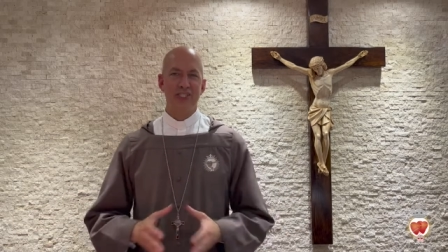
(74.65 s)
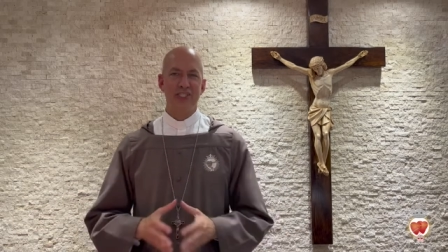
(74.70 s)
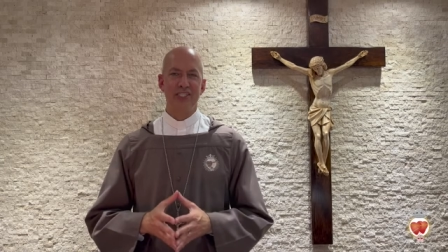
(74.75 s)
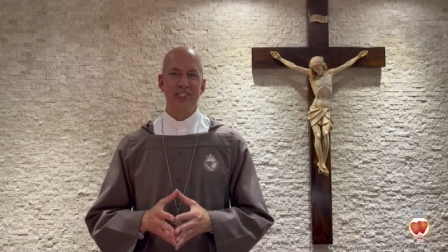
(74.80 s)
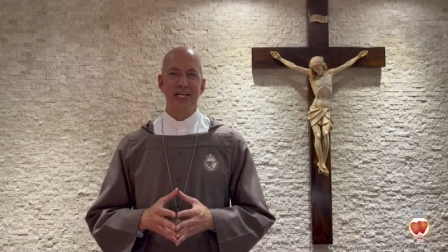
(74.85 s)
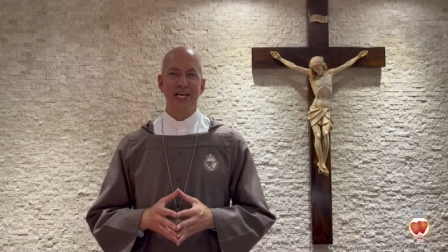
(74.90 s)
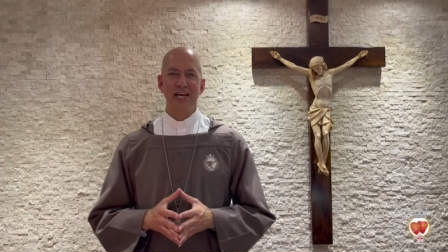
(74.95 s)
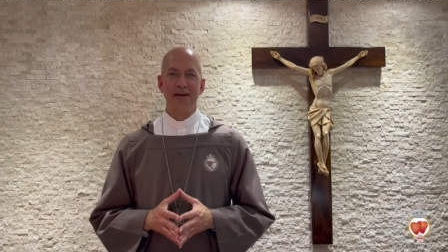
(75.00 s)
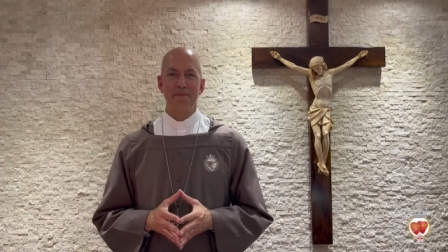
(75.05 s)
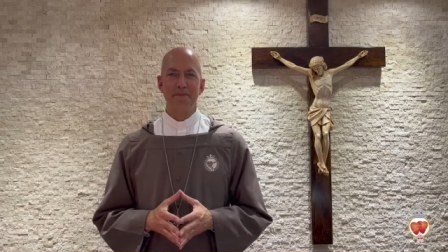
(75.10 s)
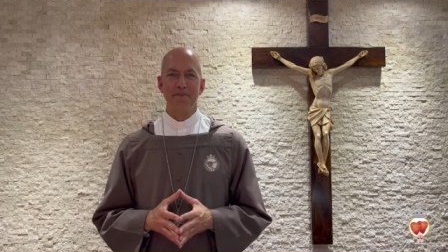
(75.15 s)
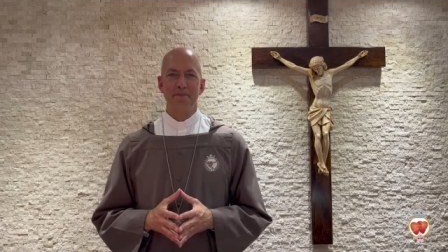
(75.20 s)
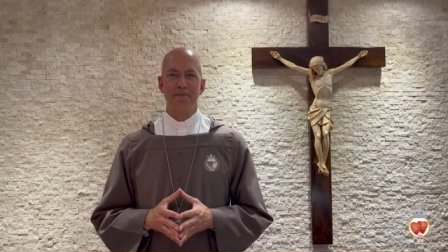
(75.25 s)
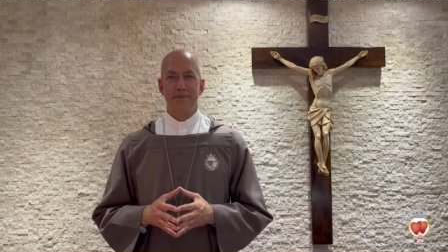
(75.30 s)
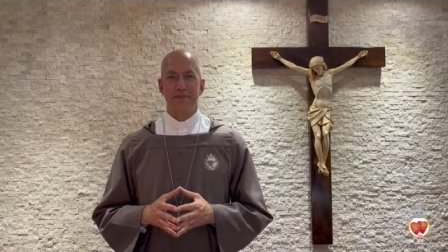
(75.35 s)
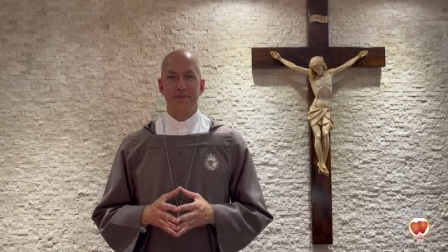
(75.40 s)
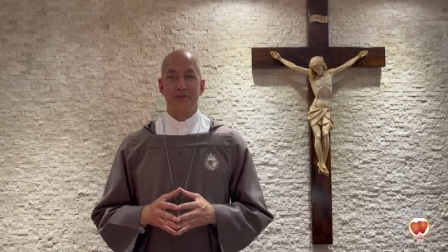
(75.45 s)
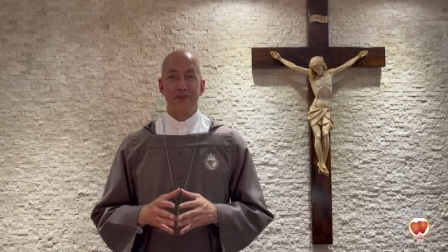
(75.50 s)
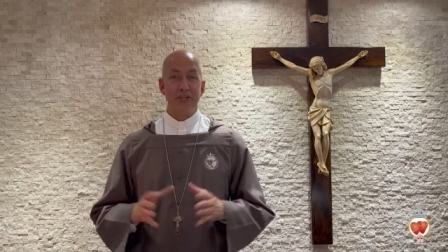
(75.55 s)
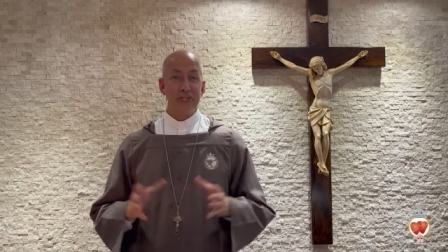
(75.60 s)
same.
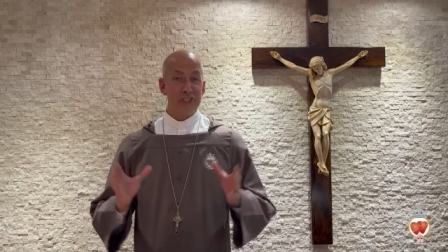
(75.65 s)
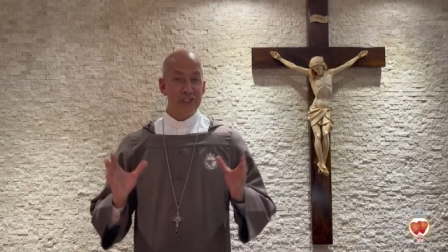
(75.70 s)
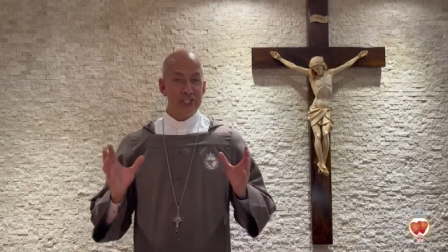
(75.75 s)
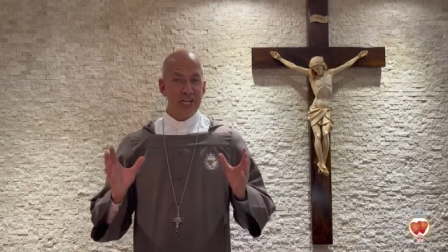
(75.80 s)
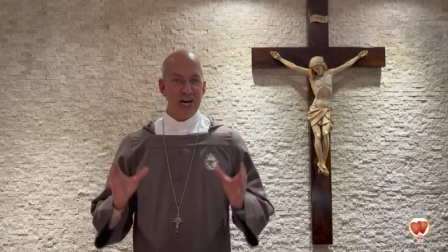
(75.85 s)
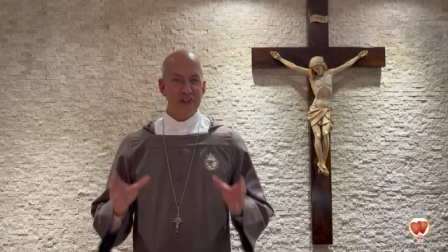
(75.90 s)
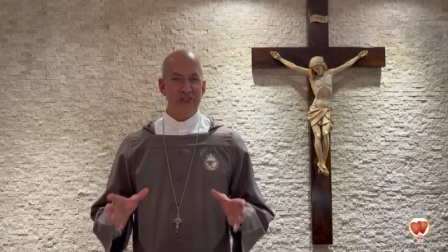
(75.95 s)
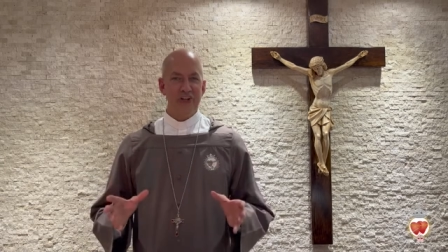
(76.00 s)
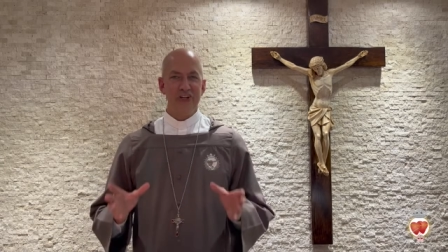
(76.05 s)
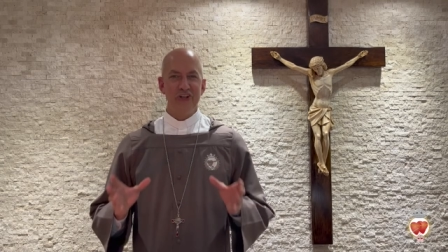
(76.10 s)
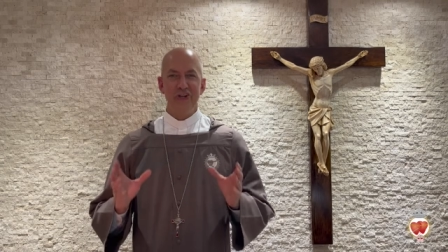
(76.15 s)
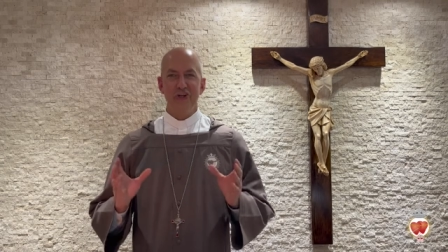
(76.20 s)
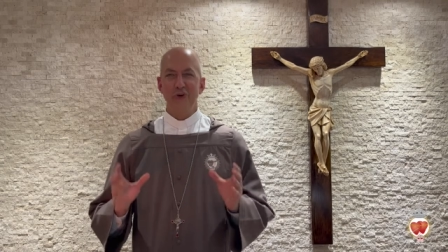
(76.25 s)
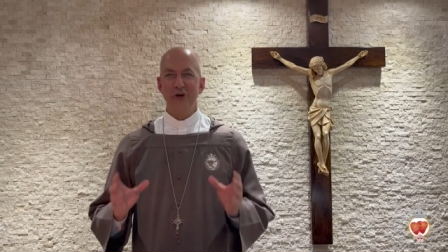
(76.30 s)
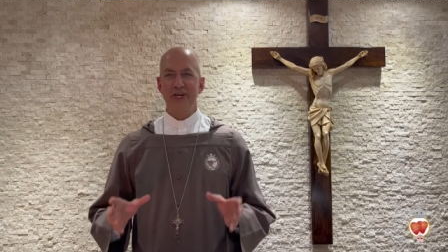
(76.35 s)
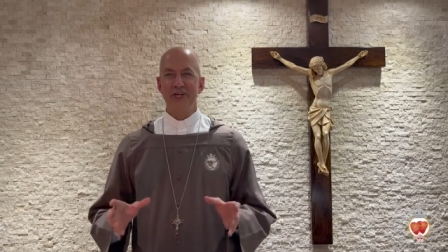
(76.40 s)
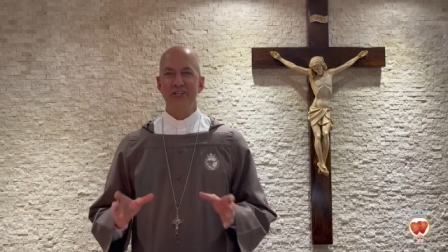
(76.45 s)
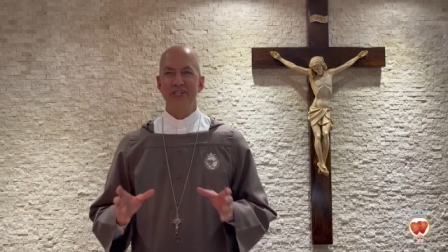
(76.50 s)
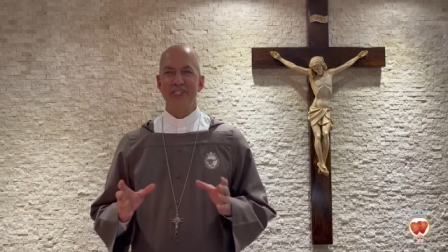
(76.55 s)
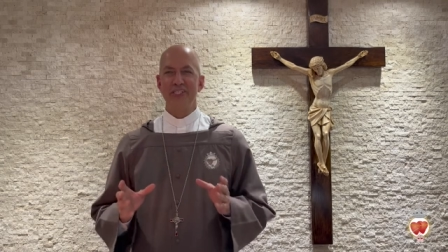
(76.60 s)
There's nothing new
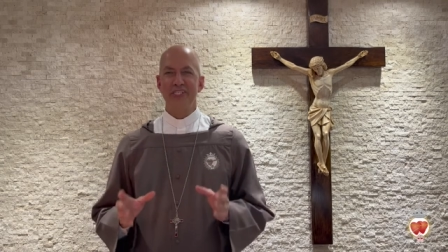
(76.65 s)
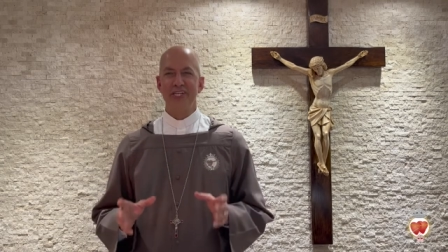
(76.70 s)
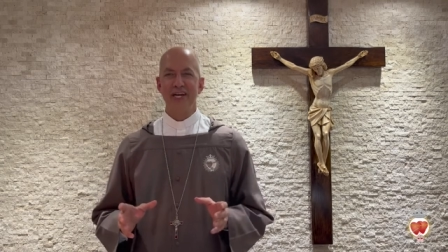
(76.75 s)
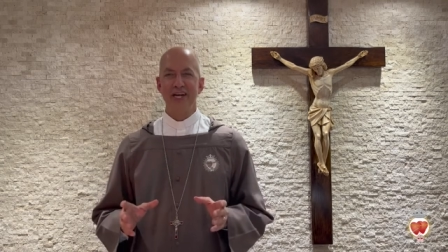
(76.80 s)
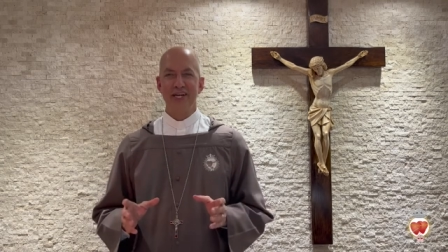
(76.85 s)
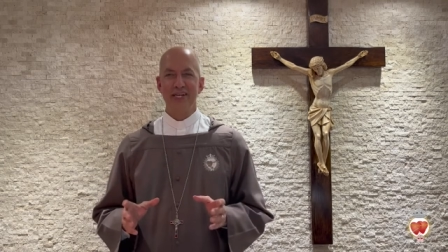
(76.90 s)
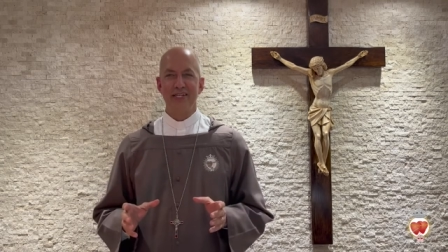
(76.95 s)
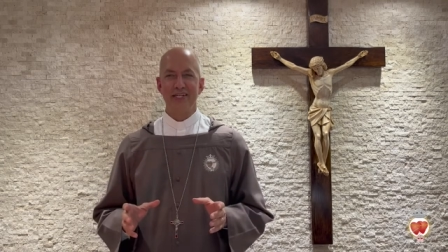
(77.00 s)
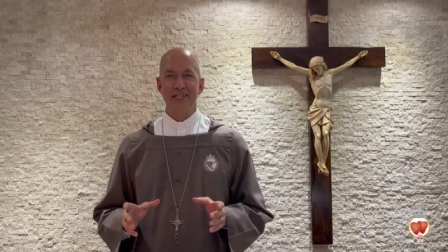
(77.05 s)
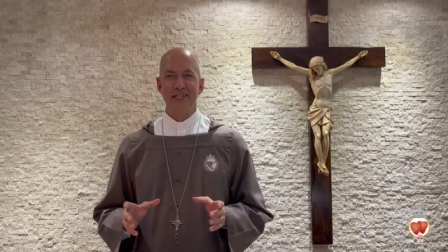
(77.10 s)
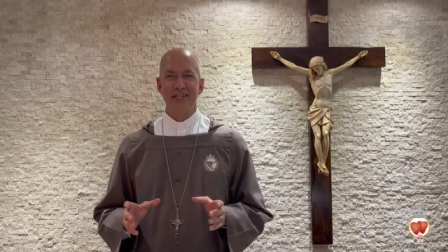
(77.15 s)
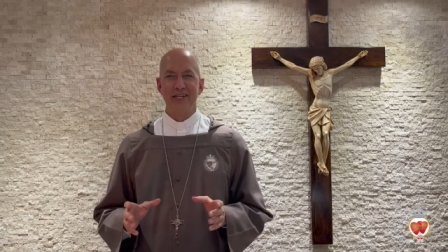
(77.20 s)
under the sun.